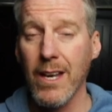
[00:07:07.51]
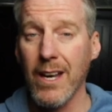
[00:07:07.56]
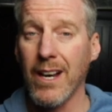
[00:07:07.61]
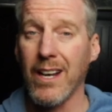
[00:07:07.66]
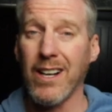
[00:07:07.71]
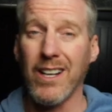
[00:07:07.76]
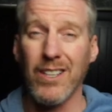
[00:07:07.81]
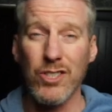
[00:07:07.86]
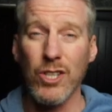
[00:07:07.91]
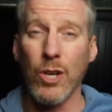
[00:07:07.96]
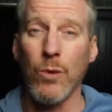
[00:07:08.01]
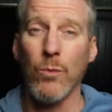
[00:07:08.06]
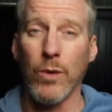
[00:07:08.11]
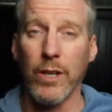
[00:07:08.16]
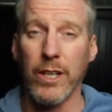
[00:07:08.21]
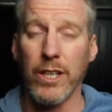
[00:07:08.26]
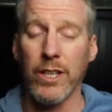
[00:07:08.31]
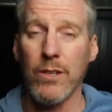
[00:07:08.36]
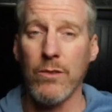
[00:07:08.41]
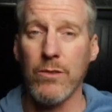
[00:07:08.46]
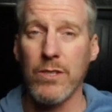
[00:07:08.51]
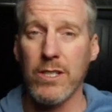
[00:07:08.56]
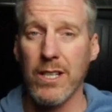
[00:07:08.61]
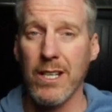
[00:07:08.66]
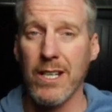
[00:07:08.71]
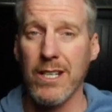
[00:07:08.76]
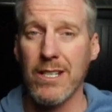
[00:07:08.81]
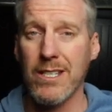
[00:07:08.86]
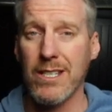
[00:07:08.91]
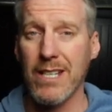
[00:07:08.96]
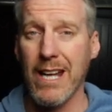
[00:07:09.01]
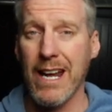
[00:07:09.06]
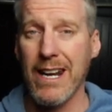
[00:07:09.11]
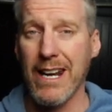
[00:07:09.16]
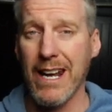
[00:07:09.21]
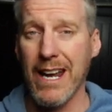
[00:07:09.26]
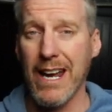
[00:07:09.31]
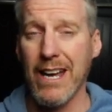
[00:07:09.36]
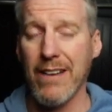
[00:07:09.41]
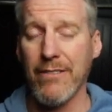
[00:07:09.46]
And I don't want to use the
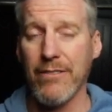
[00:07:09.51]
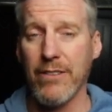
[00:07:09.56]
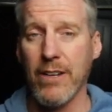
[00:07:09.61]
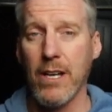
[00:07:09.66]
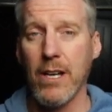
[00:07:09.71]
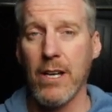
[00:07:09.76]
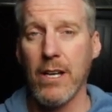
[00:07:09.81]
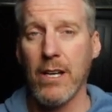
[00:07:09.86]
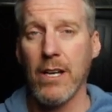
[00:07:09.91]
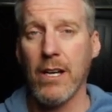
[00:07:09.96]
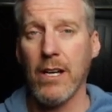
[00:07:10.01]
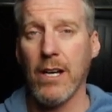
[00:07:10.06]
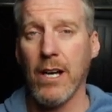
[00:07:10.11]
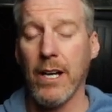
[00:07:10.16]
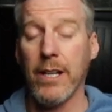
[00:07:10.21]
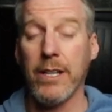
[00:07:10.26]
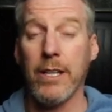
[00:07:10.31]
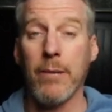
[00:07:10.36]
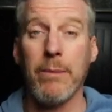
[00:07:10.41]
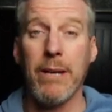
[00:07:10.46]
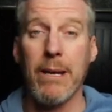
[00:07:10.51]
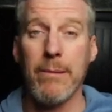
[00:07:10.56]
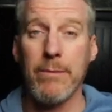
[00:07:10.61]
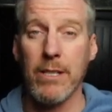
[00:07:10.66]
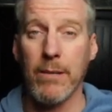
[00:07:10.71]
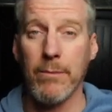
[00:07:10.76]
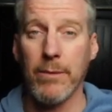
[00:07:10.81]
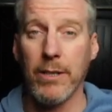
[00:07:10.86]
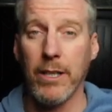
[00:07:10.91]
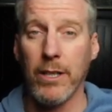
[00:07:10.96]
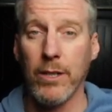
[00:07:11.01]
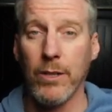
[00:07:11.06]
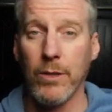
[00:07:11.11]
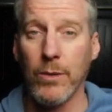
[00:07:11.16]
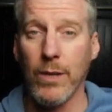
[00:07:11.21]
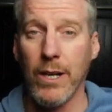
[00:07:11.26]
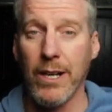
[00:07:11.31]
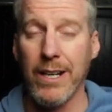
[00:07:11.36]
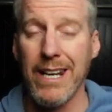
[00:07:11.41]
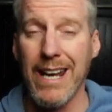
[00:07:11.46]
sat-nav, the
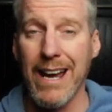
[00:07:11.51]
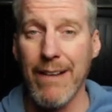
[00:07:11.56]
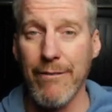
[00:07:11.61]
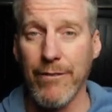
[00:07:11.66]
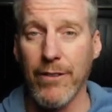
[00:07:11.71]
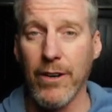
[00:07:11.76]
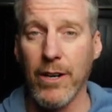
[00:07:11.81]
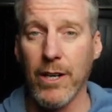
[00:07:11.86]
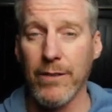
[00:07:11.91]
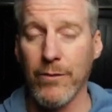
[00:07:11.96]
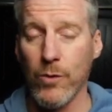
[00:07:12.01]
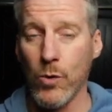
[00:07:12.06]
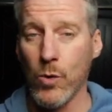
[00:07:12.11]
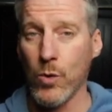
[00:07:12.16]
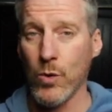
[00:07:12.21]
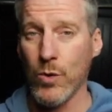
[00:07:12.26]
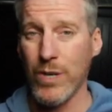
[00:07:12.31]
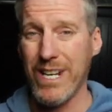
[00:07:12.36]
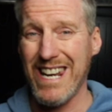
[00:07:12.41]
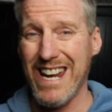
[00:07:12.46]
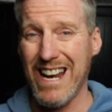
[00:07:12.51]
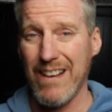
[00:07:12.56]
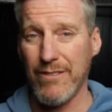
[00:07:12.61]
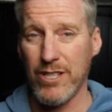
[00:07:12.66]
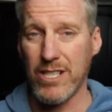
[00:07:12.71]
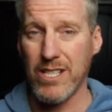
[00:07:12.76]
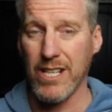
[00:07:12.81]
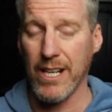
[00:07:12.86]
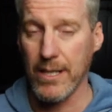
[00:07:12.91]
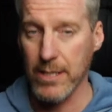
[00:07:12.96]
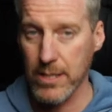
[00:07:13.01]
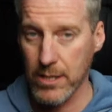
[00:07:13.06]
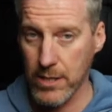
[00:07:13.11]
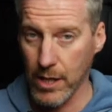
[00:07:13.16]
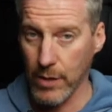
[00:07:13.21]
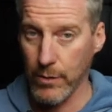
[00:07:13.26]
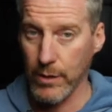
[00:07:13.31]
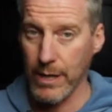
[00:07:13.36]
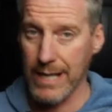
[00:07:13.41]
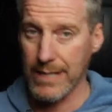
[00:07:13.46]
BMW Nav 5 or Nav 6,
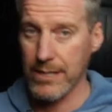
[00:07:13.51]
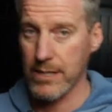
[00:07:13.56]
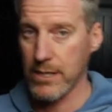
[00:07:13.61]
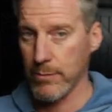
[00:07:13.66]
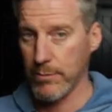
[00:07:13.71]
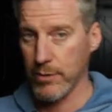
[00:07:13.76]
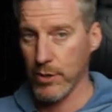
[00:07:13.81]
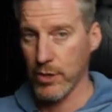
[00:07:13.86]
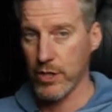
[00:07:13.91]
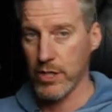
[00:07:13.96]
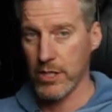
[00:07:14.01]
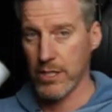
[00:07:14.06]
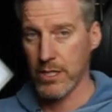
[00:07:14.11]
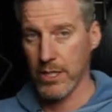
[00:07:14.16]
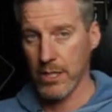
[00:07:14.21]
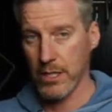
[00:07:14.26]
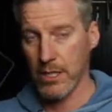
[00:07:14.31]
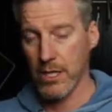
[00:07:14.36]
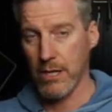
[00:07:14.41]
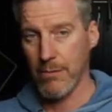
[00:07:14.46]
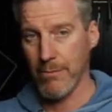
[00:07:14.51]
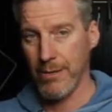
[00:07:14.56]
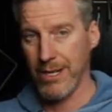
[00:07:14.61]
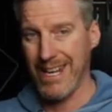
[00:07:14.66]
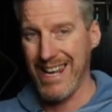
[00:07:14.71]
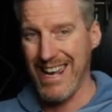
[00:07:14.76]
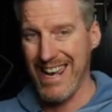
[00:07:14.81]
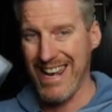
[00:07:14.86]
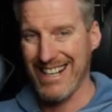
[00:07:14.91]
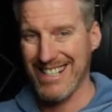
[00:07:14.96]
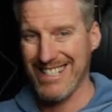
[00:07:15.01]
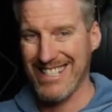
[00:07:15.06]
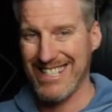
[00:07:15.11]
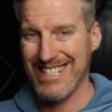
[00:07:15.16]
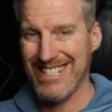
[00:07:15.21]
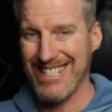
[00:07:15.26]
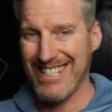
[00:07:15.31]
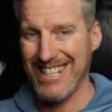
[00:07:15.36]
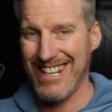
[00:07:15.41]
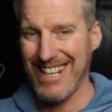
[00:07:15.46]
so hence the purchase of the Garmin
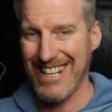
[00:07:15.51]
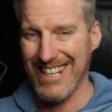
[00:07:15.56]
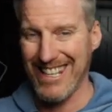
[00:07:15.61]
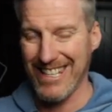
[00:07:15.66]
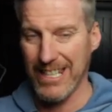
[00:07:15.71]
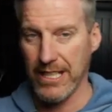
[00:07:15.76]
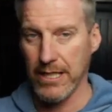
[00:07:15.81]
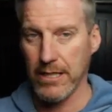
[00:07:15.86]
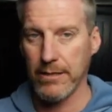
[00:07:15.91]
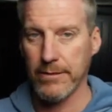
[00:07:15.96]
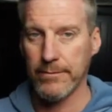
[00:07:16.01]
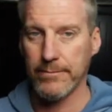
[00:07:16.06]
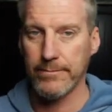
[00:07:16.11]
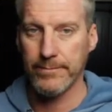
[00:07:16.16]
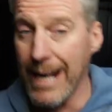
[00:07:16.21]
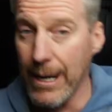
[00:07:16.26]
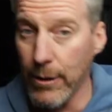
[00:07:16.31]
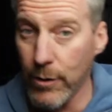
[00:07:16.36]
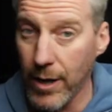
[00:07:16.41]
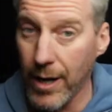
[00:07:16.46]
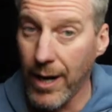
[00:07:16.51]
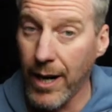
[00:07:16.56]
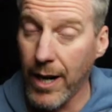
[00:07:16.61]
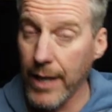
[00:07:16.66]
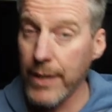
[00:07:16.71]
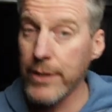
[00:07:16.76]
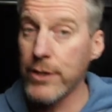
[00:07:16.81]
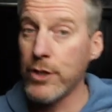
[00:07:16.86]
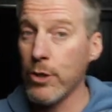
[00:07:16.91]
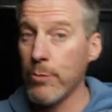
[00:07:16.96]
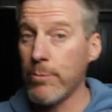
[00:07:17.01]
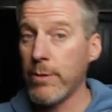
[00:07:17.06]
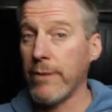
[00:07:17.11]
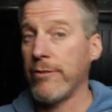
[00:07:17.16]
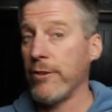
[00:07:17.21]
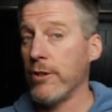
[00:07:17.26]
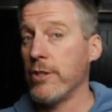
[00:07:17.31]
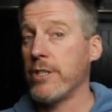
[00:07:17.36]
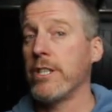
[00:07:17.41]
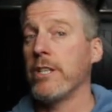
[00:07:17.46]
XT. Now, I do
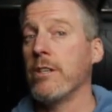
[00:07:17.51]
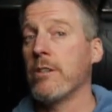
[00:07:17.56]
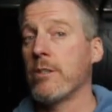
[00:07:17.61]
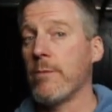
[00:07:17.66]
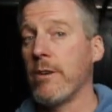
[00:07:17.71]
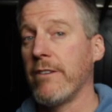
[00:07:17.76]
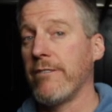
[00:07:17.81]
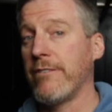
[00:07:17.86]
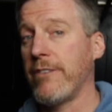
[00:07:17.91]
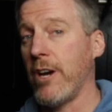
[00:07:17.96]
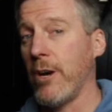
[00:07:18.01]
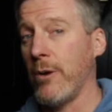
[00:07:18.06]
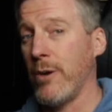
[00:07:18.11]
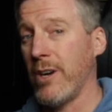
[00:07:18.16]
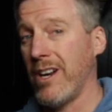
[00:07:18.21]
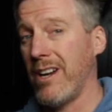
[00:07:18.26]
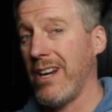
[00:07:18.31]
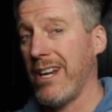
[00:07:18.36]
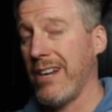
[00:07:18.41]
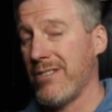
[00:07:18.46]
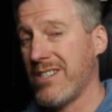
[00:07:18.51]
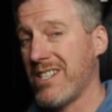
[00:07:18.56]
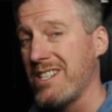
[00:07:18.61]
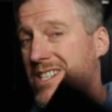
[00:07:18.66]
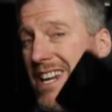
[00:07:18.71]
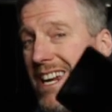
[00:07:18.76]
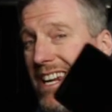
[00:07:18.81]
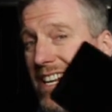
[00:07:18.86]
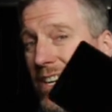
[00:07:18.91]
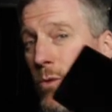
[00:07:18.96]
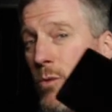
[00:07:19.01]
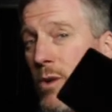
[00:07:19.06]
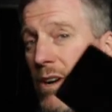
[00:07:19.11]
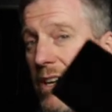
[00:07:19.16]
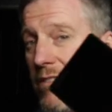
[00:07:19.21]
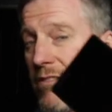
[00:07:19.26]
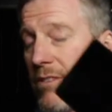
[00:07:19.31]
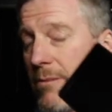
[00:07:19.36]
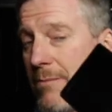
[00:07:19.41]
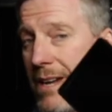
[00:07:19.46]
prefer to use my phone, and I have stayed
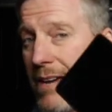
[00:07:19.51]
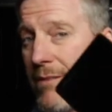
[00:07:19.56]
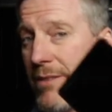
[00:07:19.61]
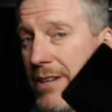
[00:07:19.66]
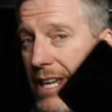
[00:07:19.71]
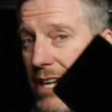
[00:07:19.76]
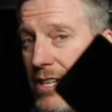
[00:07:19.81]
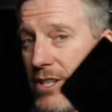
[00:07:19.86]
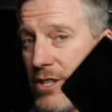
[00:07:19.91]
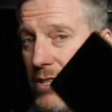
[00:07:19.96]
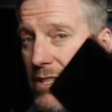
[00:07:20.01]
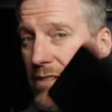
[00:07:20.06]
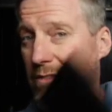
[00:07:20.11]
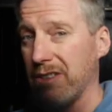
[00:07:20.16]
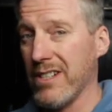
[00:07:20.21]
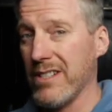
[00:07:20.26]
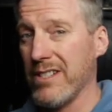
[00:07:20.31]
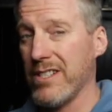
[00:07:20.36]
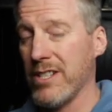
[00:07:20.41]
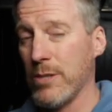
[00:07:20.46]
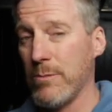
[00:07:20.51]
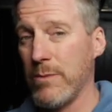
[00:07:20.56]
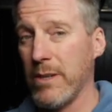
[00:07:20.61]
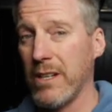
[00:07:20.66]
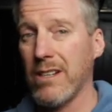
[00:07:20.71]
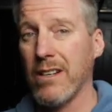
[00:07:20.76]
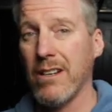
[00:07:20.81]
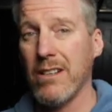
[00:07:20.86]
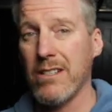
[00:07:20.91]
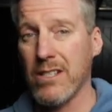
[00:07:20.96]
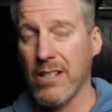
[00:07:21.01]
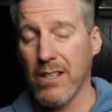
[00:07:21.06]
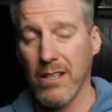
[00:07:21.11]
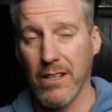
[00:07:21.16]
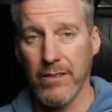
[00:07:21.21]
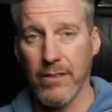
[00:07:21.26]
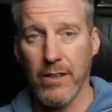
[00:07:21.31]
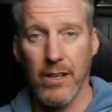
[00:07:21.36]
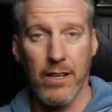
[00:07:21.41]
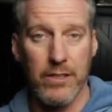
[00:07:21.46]
away from navigation devices because
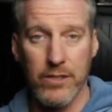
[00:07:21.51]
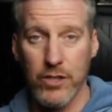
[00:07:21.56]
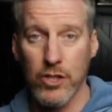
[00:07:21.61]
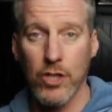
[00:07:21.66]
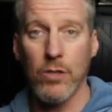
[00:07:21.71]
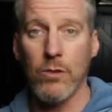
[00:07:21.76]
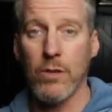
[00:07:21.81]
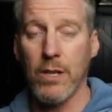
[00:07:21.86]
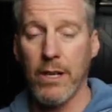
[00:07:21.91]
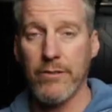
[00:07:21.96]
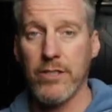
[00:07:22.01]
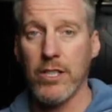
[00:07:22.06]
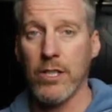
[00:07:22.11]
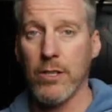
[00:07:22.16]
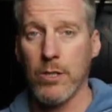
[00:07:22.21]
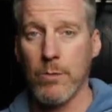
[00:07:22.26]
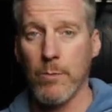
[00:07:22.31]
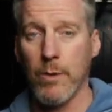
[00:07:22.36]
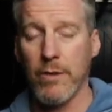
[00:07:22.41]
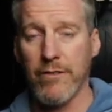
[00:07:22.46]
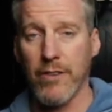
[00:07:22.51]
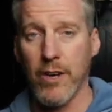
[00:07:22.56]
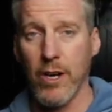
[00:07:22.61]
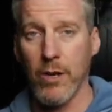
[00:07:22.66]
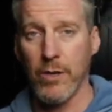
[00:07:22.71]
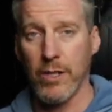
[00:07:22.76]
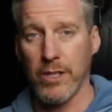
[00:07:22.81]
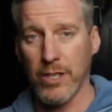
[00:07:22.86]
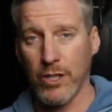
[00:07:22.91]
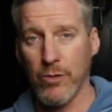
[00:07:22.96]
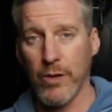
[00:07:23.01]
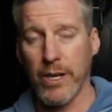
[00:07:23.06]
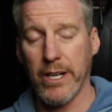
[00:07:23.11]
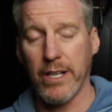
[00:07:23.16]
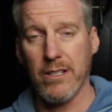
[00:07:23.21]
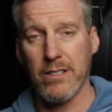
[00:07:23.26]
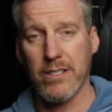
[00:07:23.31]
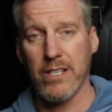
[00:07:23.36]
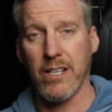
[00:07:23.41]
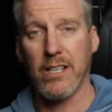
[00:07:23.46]
I do love to use my phone and the
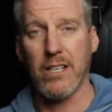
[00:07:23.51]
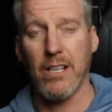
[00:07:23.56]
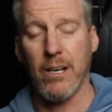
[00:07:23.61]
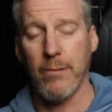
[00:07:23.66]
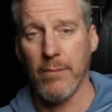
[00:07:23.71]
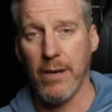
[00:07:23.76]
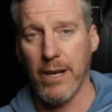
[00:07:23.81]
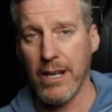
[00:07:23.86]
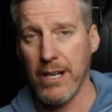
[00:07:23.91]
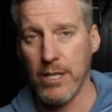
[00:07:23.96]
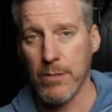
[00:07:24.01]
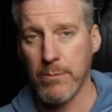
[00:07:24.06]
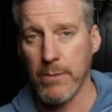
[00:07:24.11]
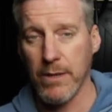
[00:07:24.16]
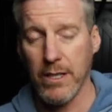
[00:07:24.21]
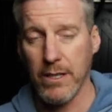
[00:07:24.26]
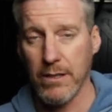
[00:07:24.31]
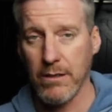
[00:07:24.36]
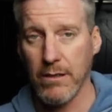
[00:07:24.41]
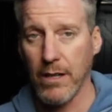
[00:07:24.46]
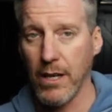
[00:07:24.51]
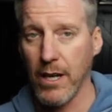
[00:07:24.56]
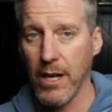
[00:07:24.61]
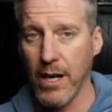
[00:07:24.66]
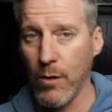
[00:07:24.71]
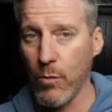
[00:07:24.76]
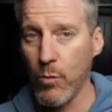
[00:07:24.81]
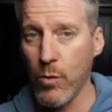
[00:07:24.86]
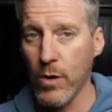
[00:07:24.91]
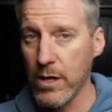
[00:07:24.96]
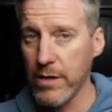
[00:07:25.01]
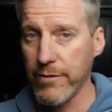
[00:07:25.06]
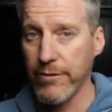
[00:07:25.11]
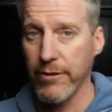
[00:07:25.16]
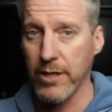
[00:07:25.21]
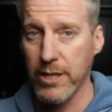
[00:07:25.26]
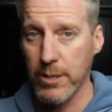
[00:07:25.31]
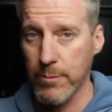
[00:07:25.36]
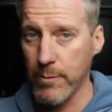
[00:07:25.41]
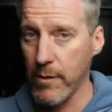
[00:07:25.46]
cradles that come, and it's been a
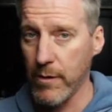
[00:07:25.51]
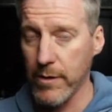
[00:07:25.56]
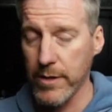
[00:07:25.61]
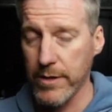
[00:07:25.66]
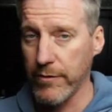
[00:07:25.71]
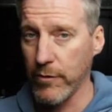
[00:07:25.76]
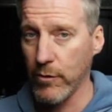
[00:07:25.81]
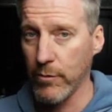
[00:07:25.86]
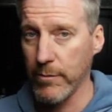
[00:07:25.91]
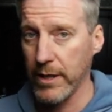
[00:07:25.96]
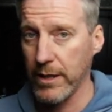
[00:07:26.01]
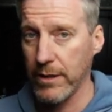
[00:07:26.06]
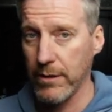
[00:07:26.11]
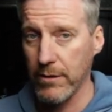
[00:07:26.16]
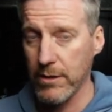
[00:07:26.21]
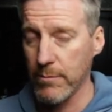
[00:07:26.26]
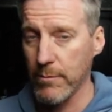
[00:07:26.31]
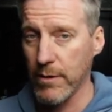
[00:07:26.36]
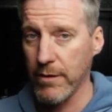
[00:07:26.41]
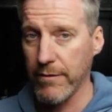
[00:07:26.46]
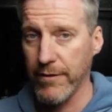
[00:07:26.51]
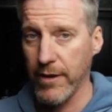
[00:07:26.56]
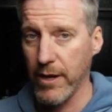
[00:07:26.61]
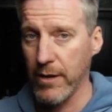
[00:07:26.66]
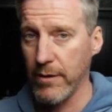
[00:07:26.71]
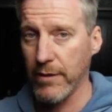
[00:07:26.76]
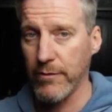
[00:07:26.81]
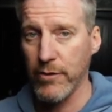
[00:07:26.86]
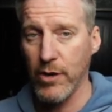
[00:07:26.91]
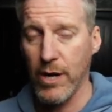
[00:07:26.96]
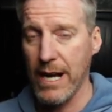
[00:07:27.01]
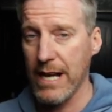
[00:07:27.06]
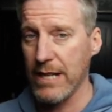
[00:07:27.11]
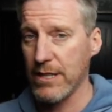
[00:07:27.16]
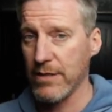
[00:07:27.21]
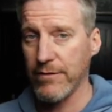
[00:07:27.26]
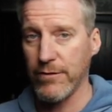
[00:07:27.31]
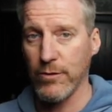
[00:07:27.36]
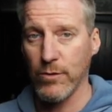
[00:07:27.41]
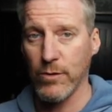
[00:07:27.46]
wonderful experience for me using my phone. I've not
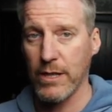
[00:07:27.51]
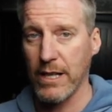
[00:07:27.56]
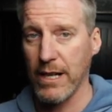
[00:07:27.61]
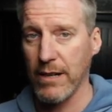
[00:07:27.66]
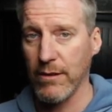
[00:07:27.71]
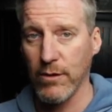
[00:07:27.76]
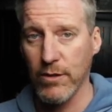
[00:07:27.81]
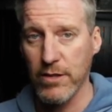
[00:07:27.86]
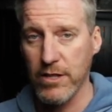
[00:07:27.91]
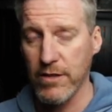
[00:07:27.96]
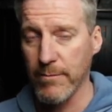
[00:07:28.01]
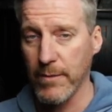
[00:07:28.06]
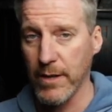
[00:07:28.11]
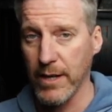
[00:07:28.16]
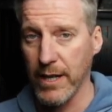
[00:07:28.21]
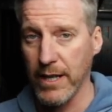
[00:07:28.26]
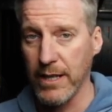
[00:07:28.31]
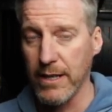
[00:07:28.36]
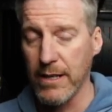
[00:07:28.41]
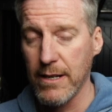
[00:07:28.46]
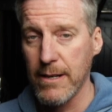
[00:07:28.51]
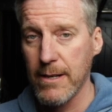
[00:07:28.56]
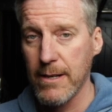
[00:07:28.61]
had to fork out lots of money